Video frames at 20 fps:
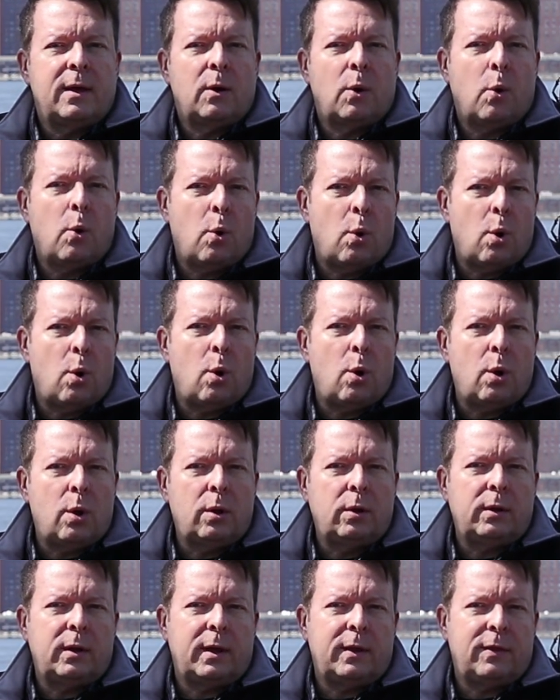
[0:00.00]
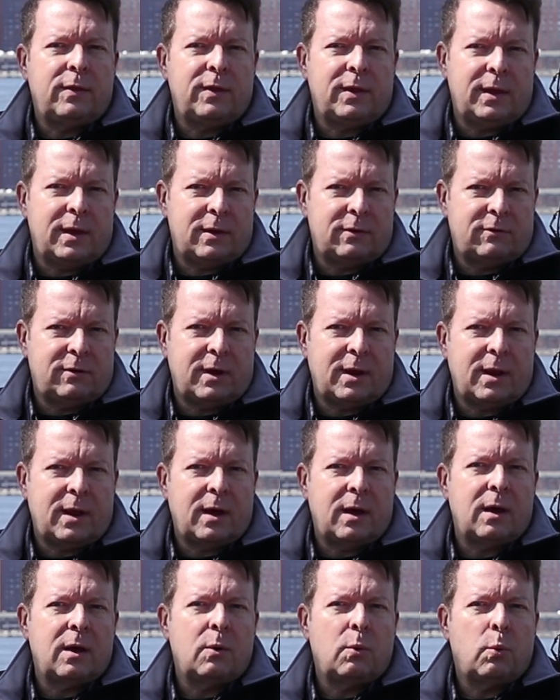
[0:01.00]
all the
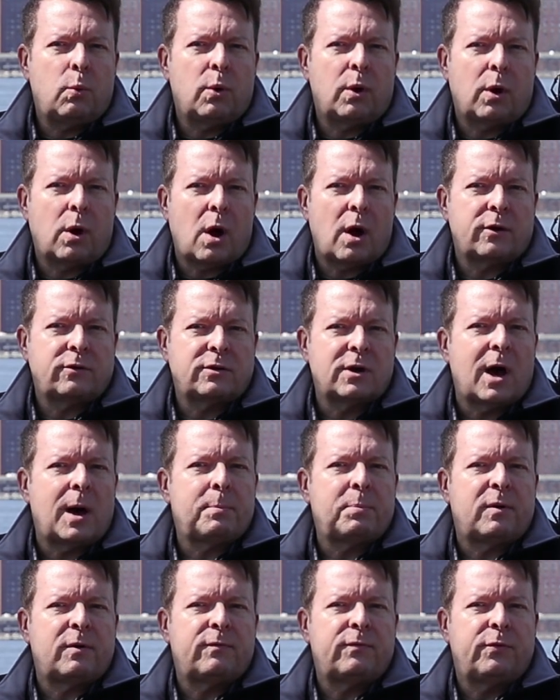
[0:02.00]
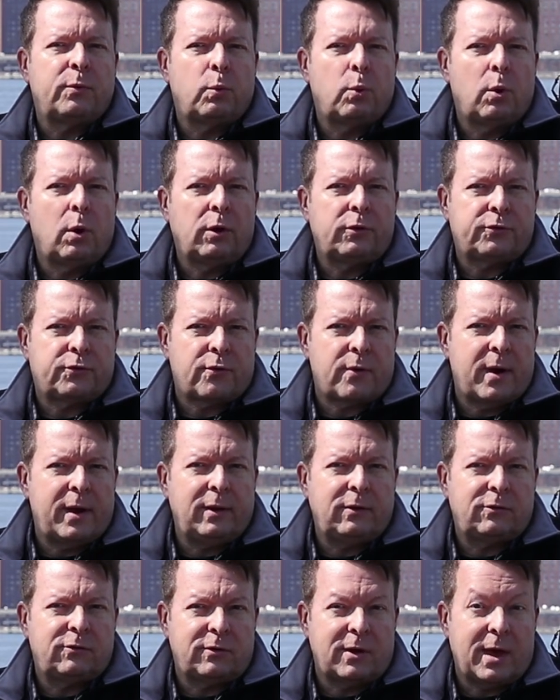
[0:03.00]
antenna were on top of the World
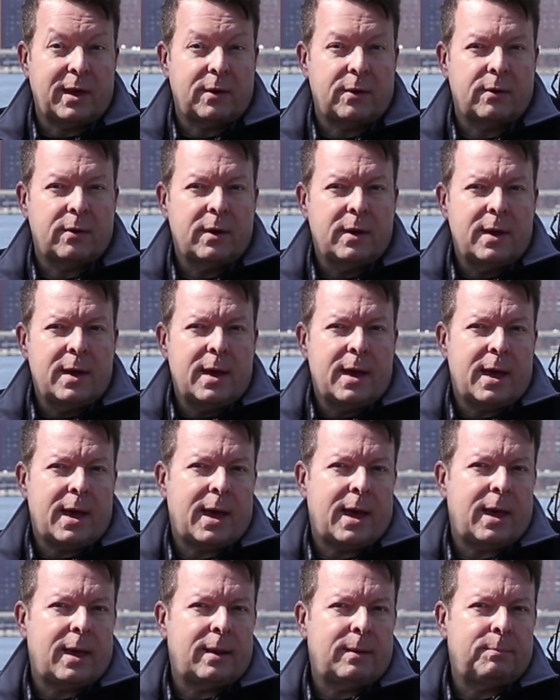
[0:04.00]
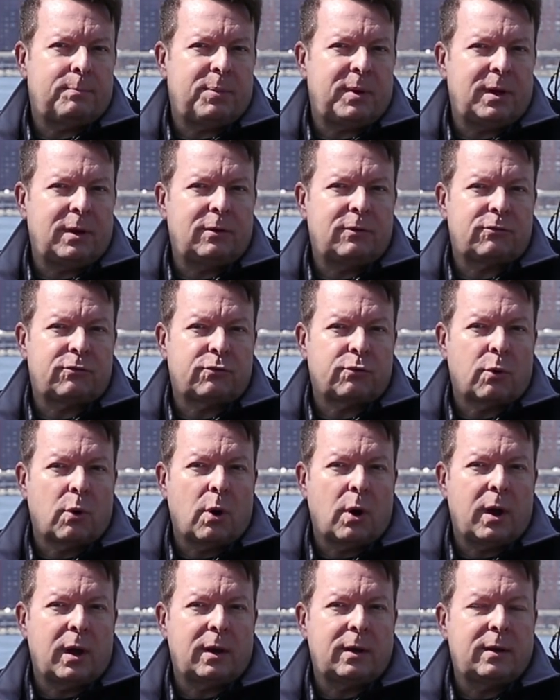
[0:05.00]
Trade Center, and being
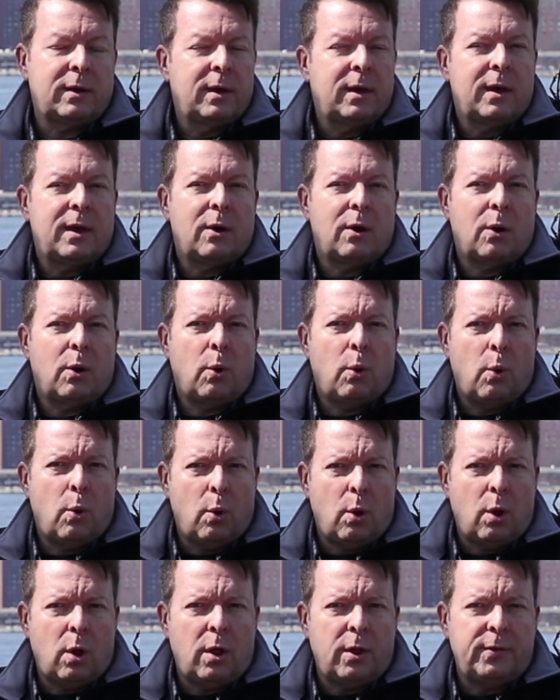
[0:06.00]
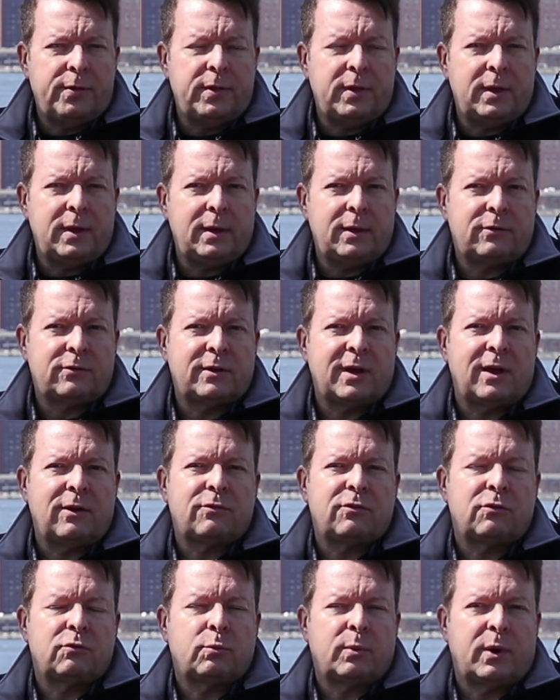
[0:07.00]
destroyed, all the
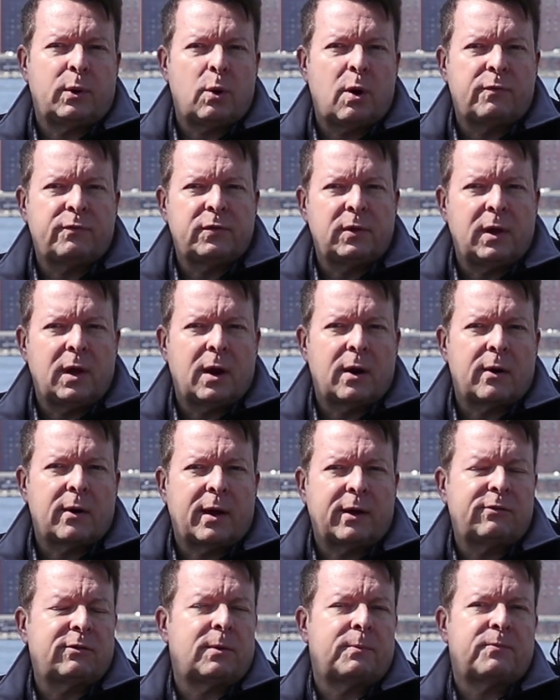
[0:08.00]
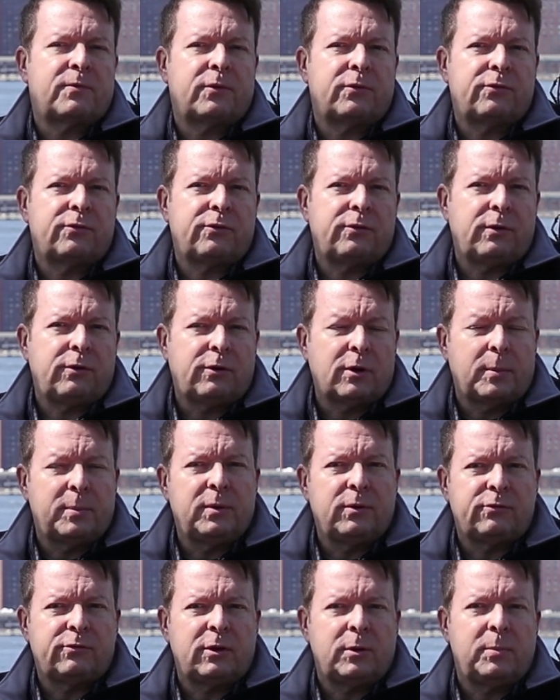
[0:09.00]
stations went off the air except for
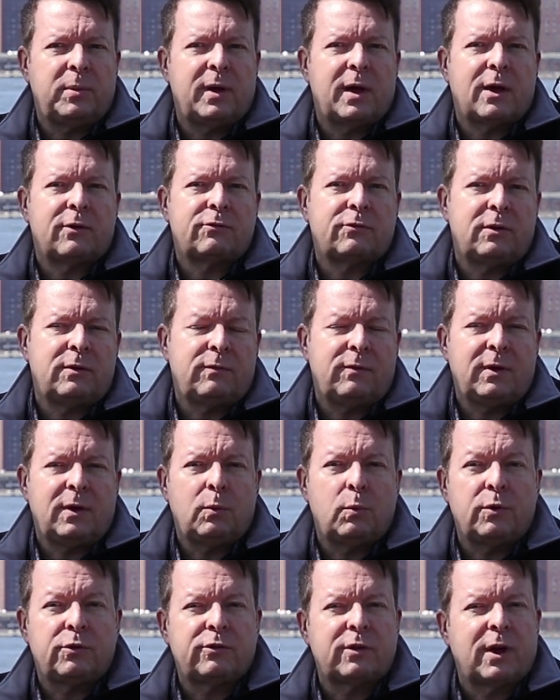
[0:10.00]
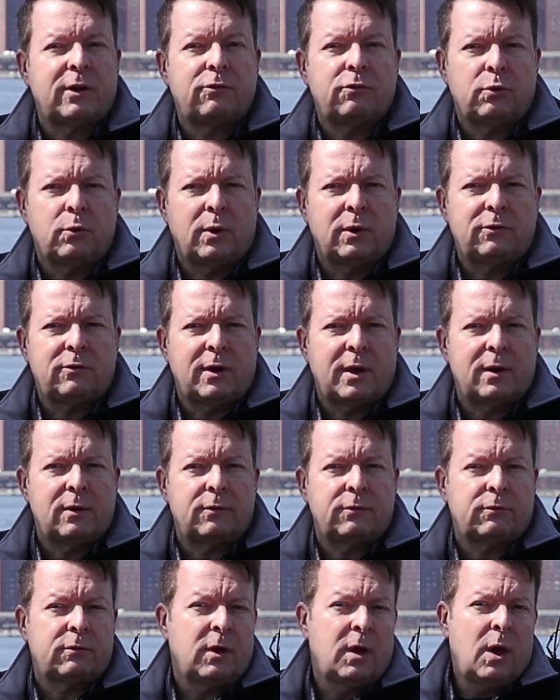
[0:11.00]
WCBS-TV, which had two
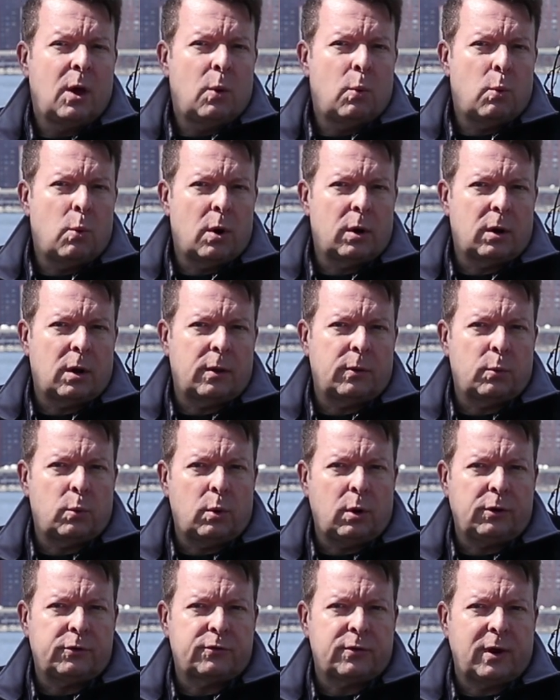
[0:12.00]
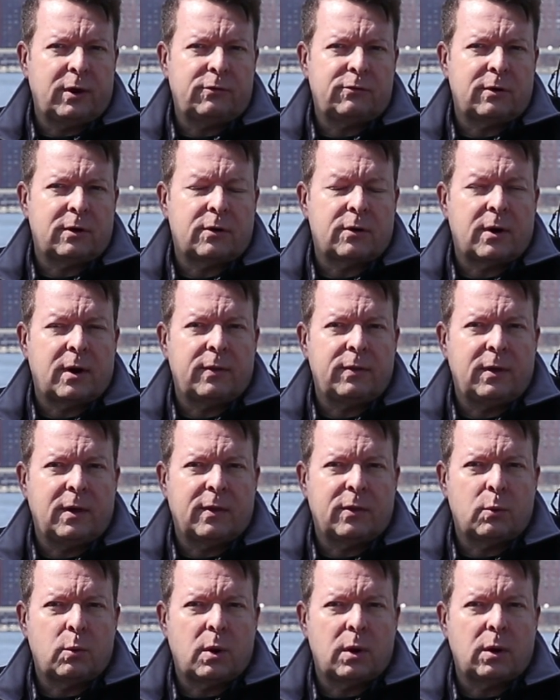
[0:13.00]
antennas, one on the World Trade Center and the
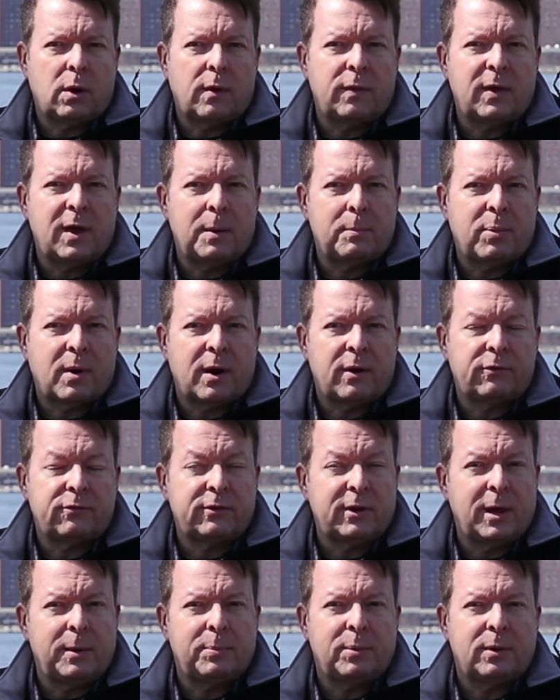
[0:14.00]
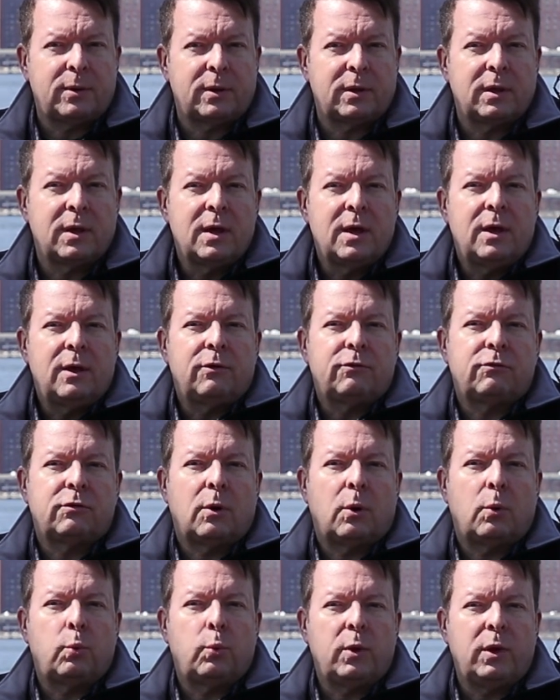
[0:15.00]
other one on the Empire State Building.
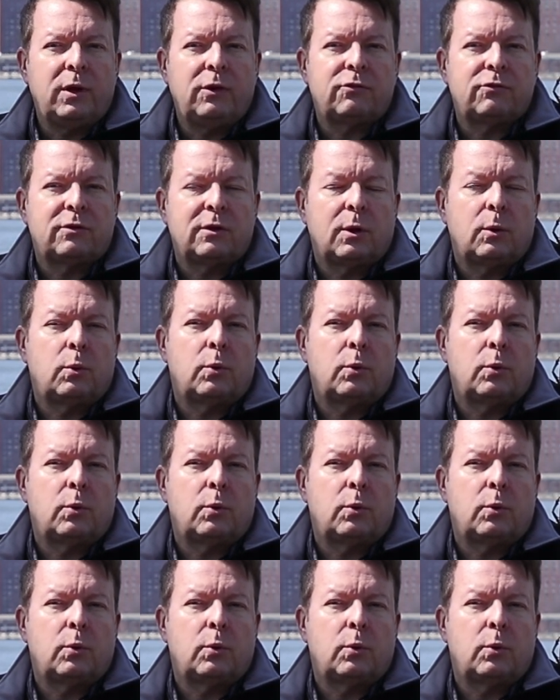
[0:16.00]
So we still